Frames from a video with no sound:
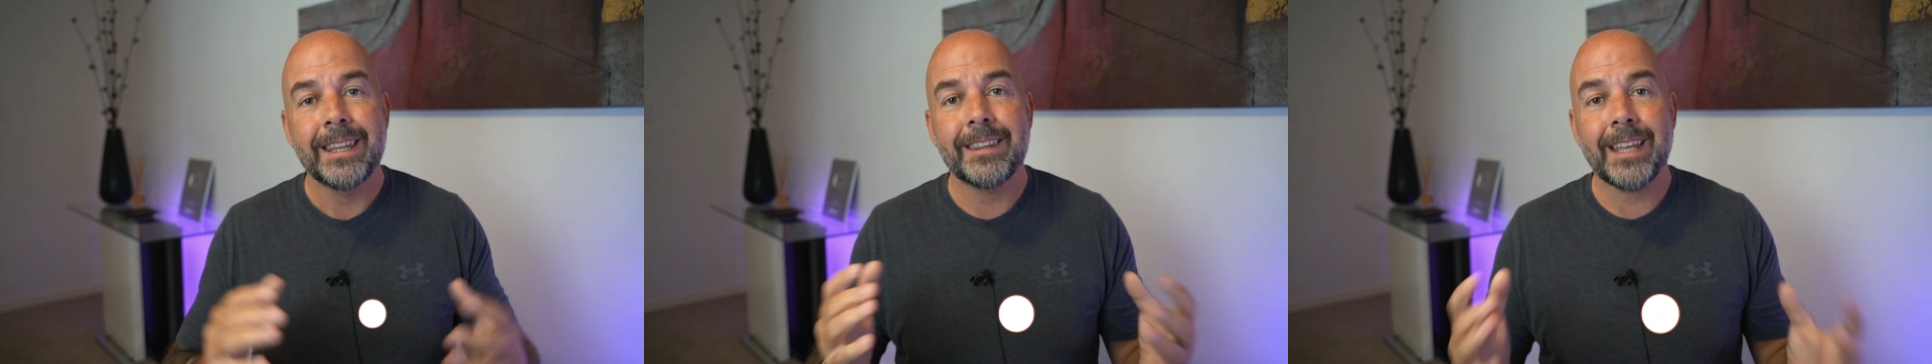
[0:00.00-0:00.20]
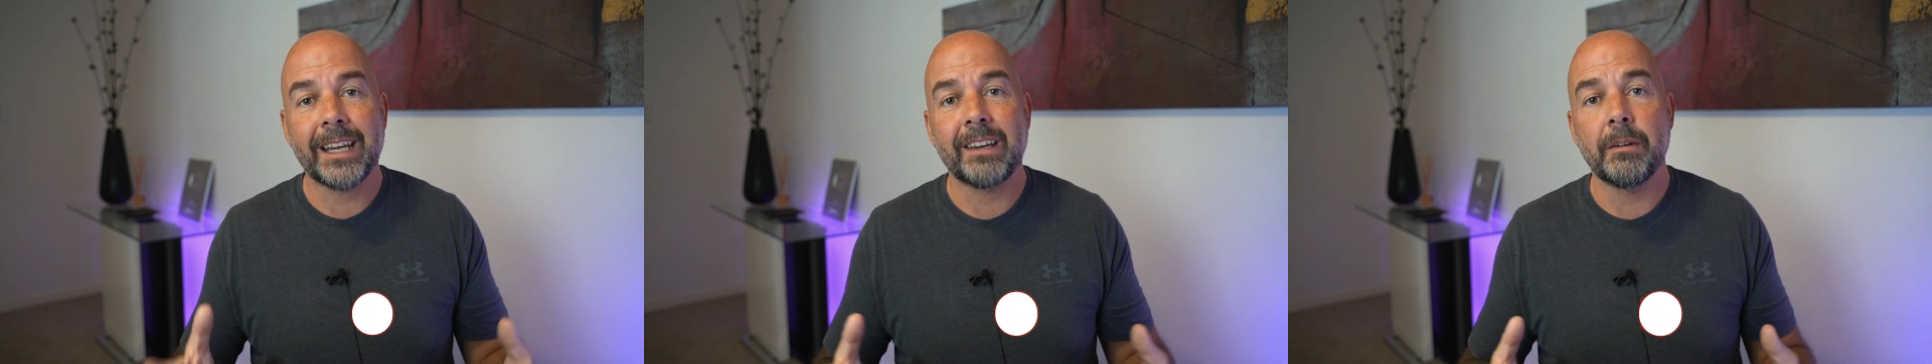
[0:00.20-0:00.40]

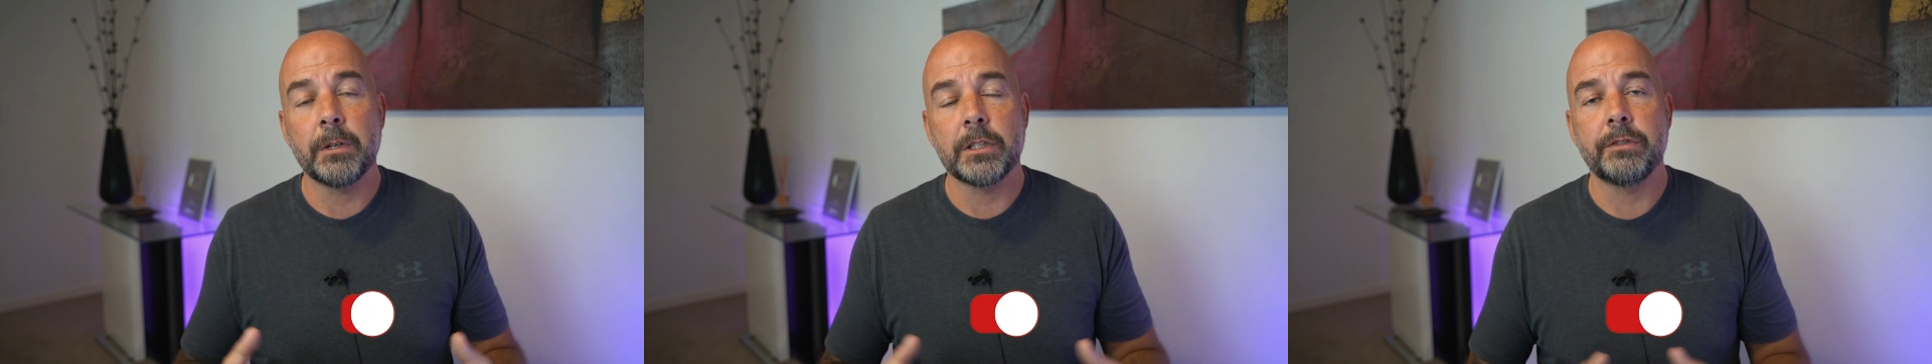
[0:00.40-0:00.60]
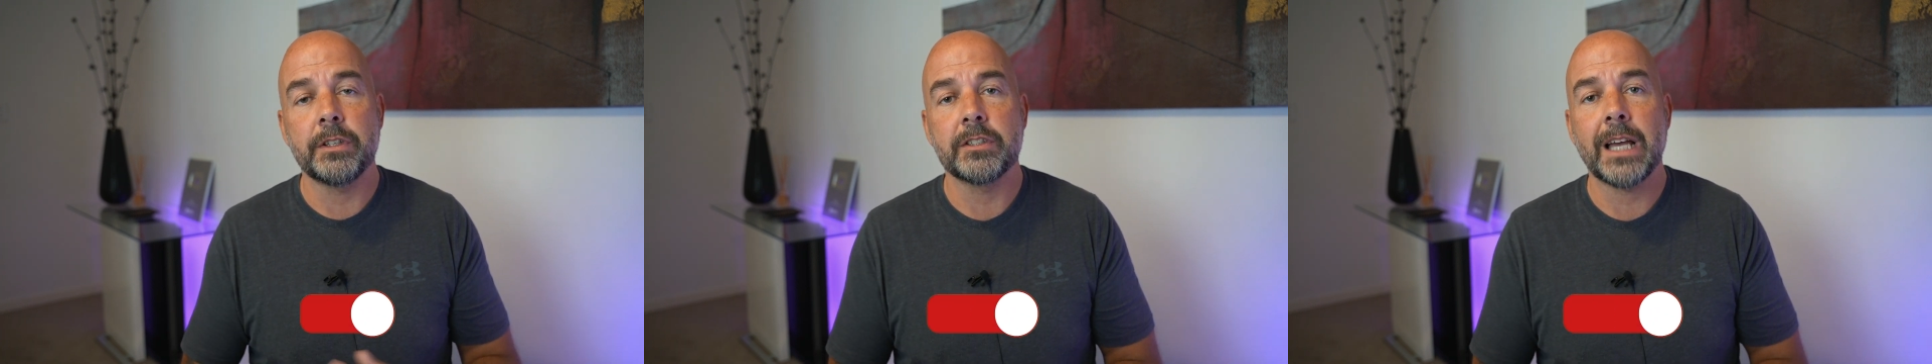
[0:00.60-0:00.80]
Thank you very
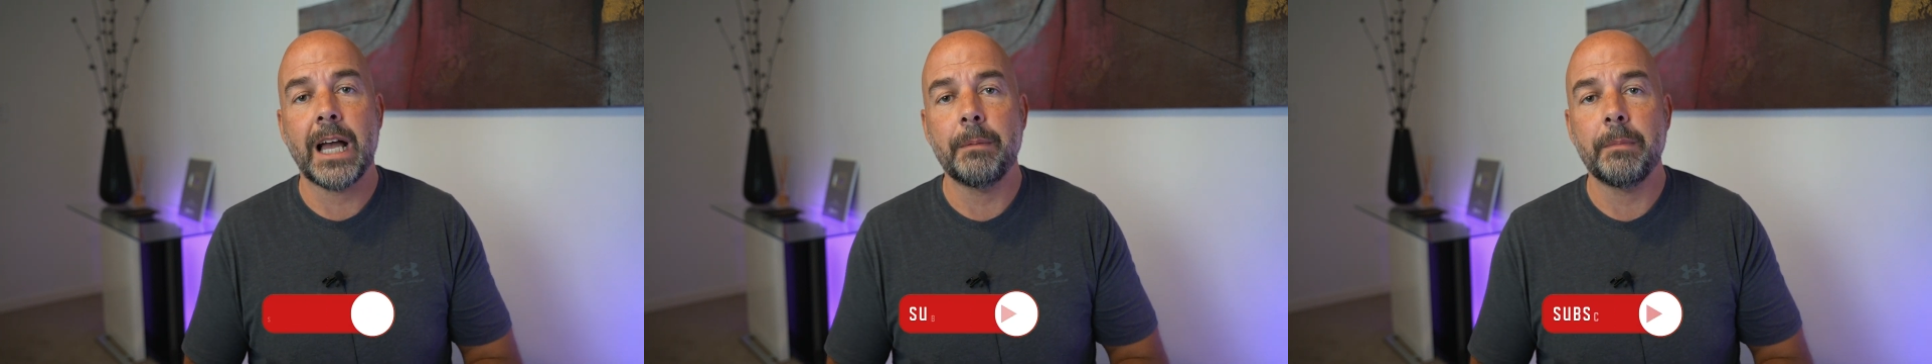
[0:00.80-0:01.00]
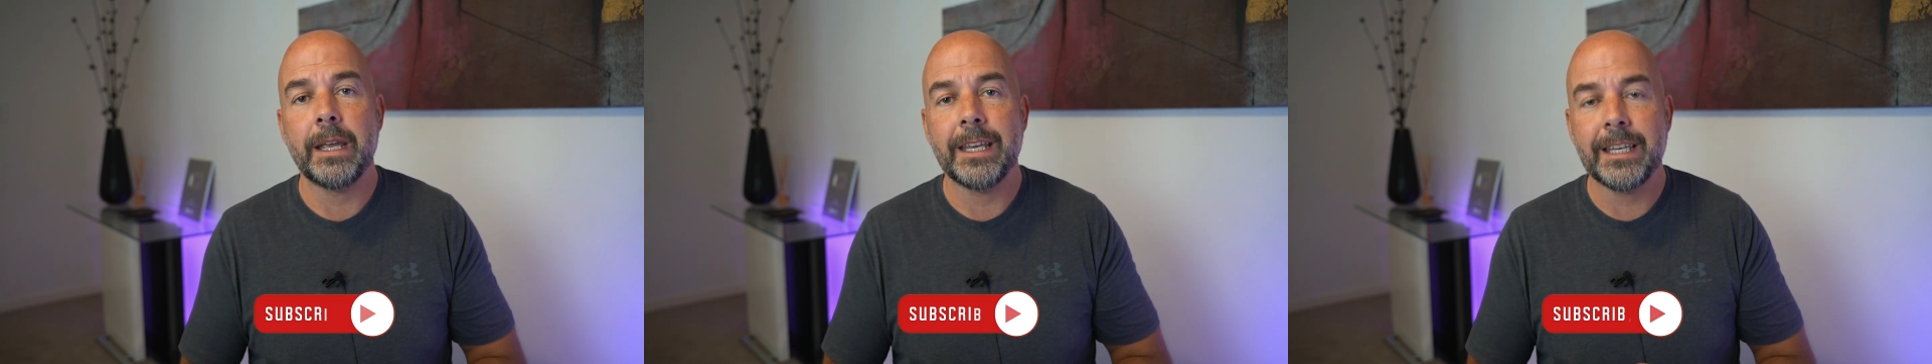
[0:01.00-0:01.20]
much for your
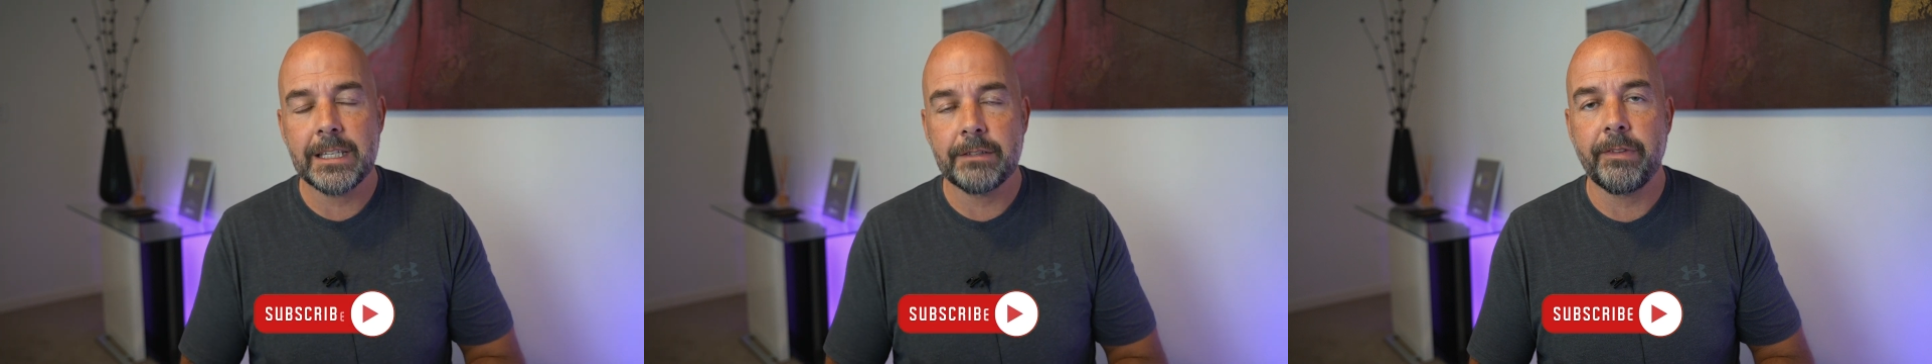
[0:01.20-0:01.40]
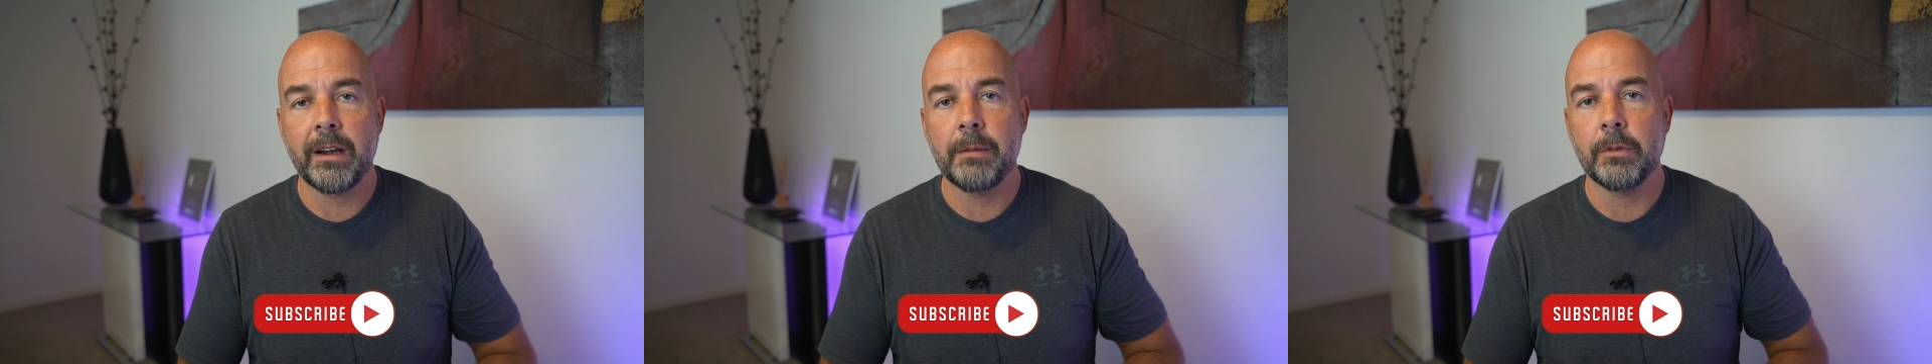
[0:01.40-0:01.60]
time. It
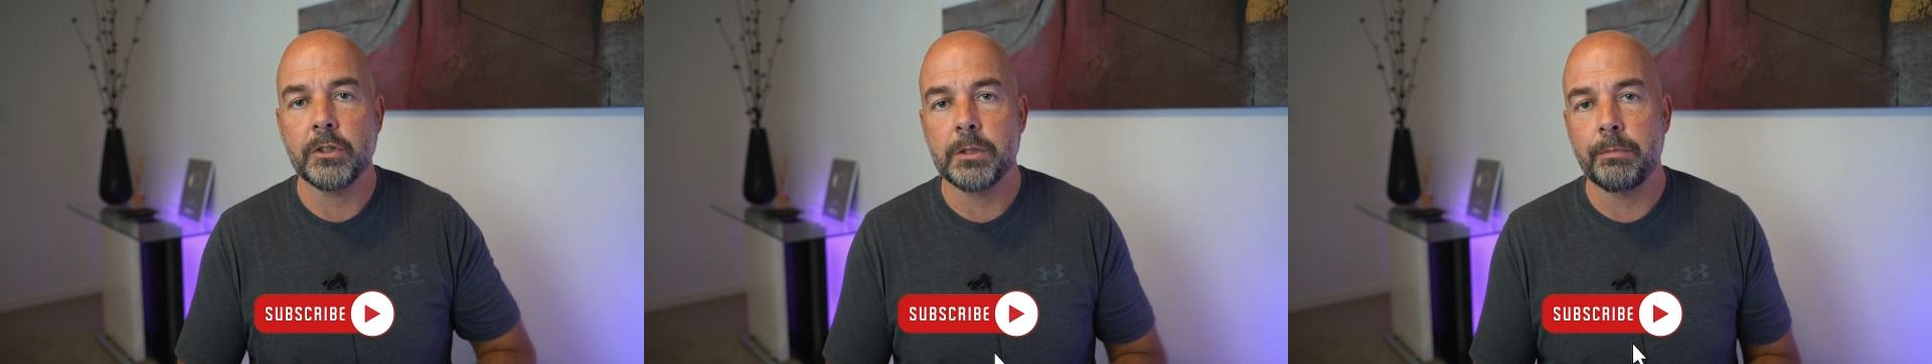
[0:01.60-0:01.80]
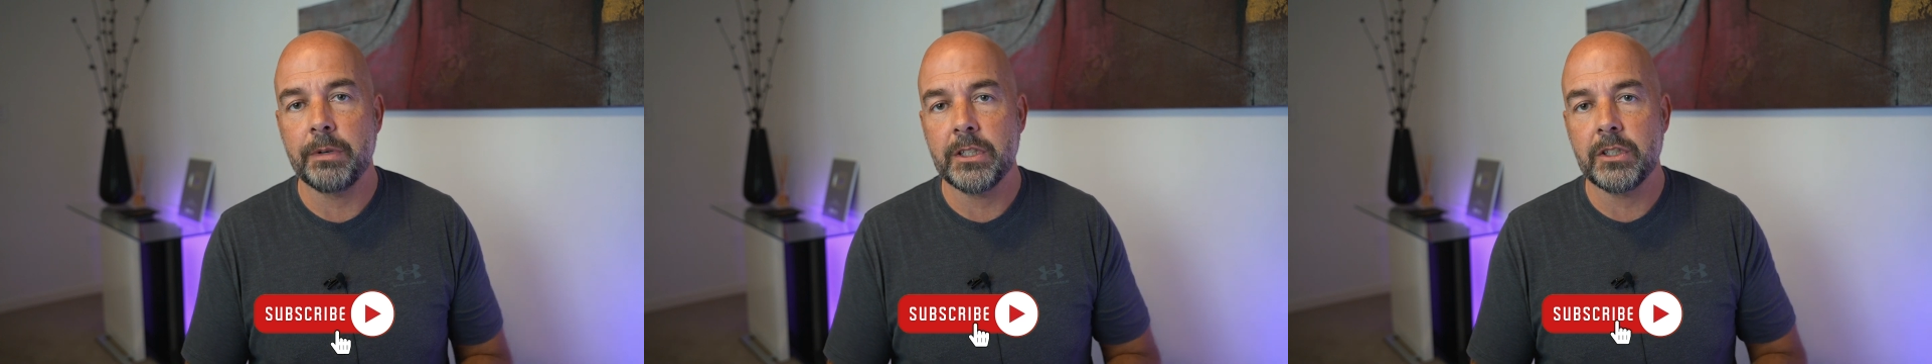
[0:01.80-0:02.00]
is very
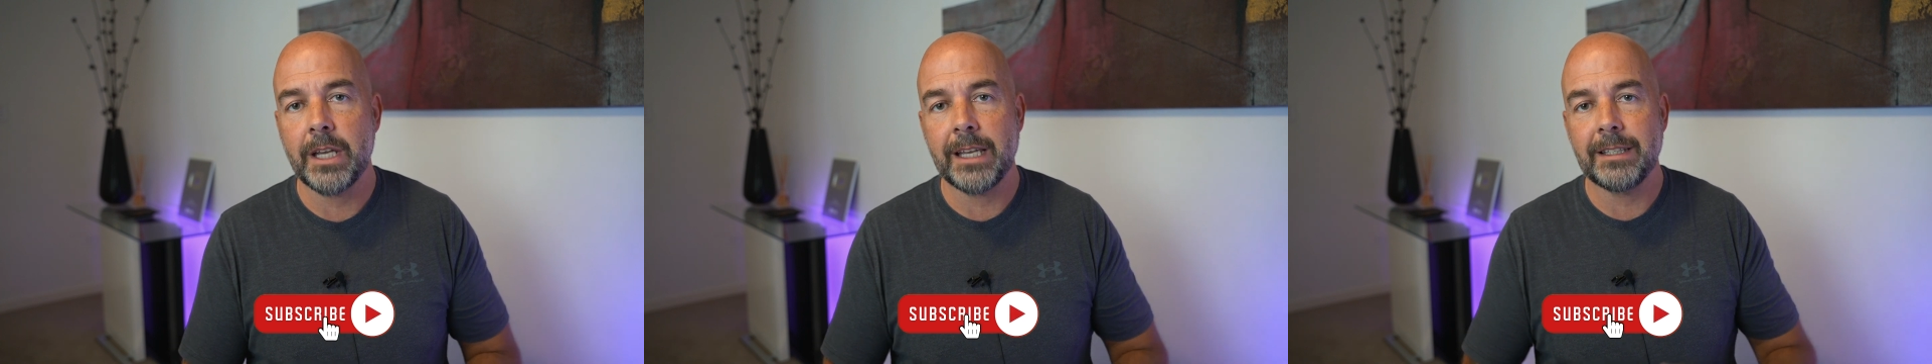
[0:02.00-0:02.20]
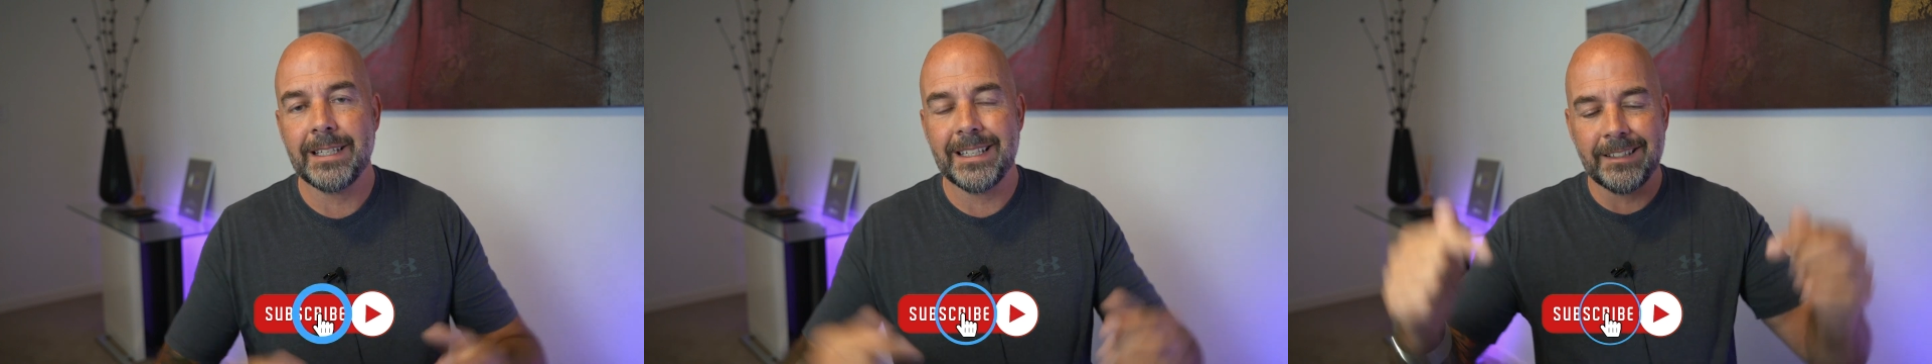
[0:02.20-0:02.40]
much
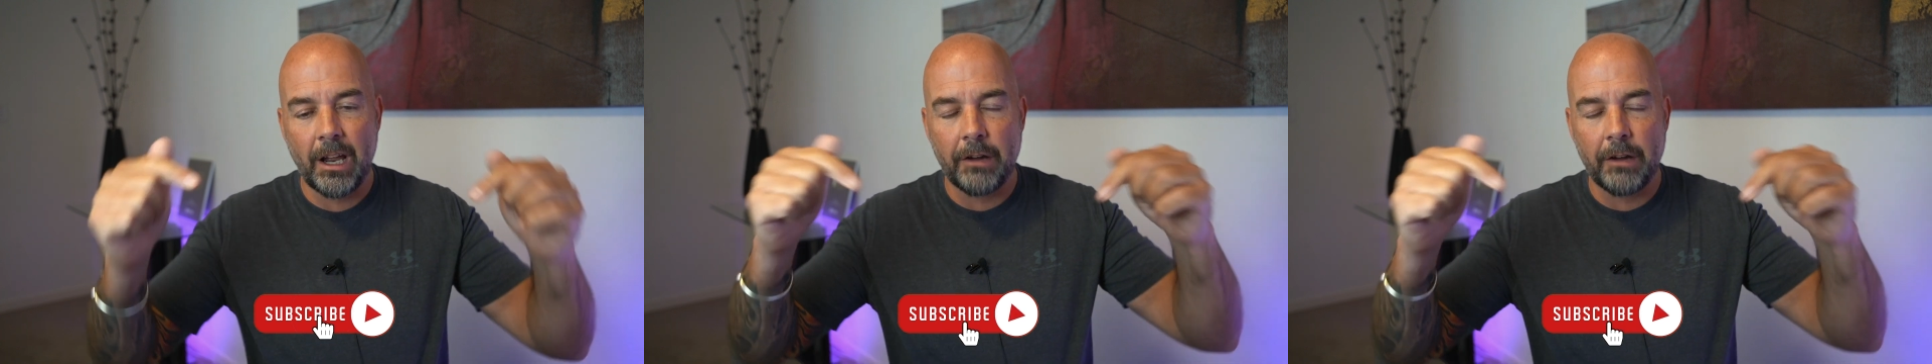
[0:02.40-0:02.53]
appreciated.